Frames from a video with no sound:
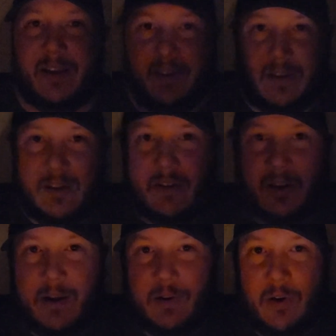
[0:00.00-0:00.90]
like
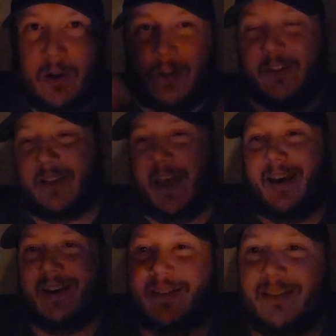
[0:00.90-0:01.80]
unconscious
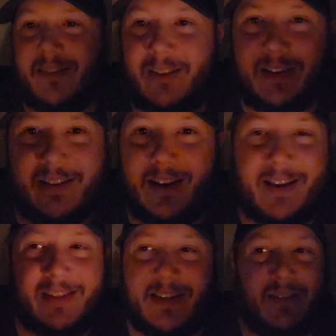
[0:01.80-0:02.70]
head. Like, I
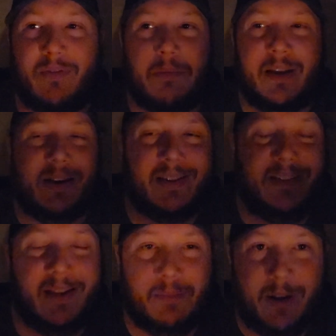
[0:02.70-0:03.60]
guess he's even being
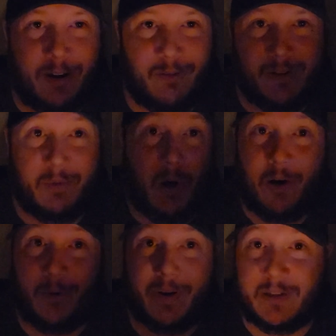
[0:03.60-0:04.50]
nice to him now and
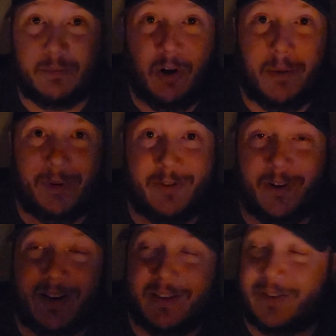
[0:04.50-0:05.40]
honoring his promise,
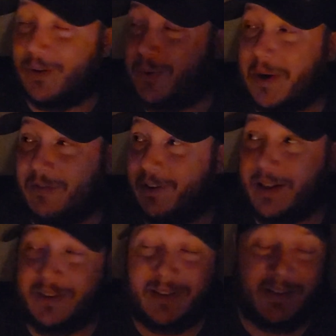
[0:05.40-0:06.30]
right? So whatever,
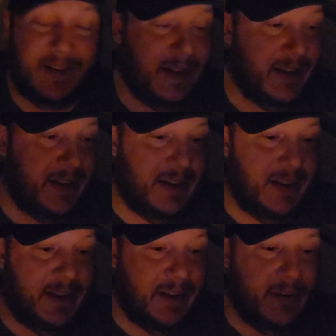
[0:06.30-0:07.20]
that's
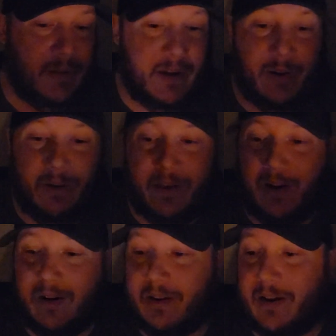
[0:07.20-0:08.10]
neither here or
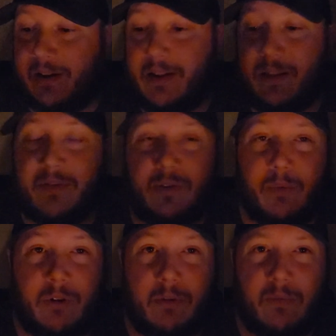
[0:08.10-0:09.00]
there. And he leaves the
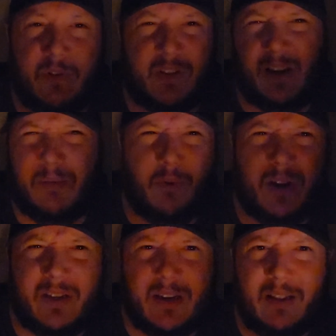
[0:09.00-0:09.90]
room. For some
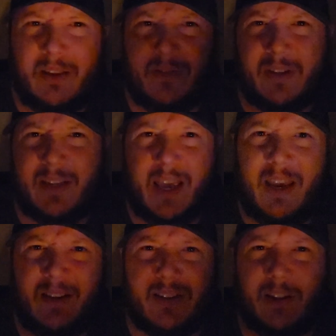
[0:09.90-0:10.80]
reason he leaves his
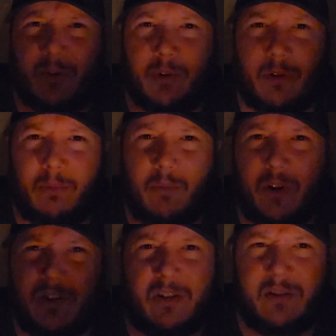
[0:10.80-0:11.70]
keys in the room,
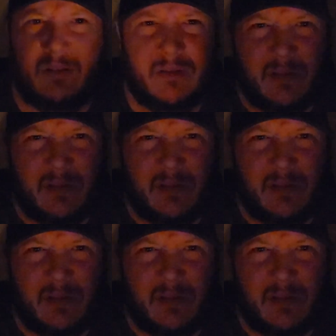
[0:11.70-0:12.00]
which,